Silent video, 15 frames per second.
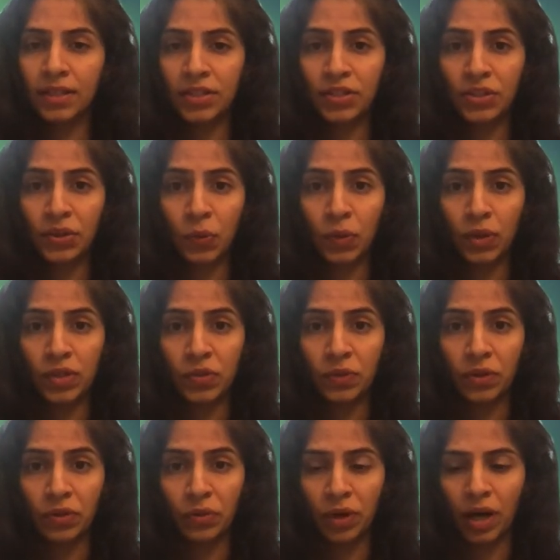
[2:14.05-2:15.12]
towards
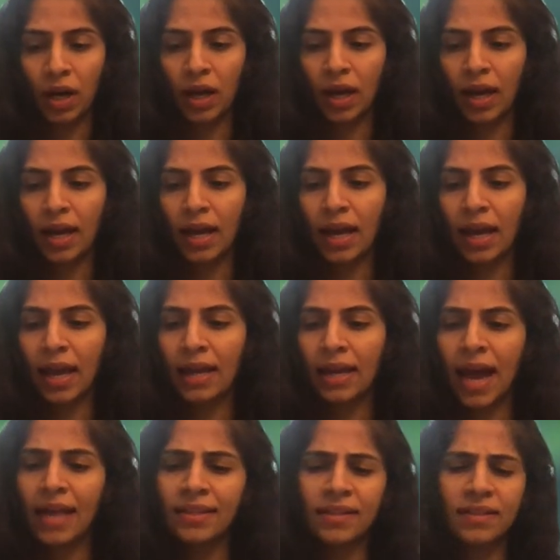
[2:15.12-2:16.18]
Vidura and
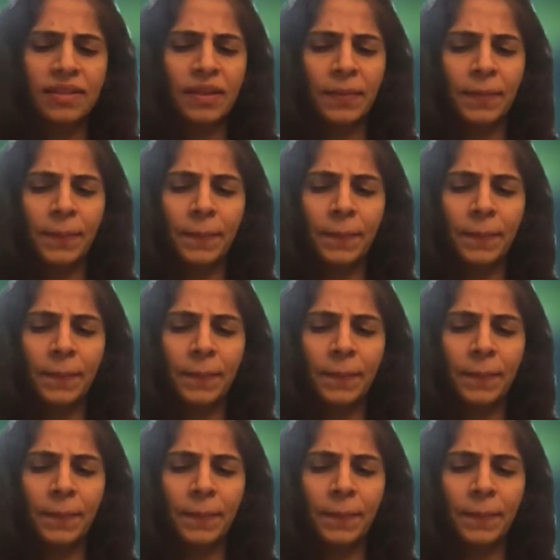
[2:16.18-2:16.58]
asks him,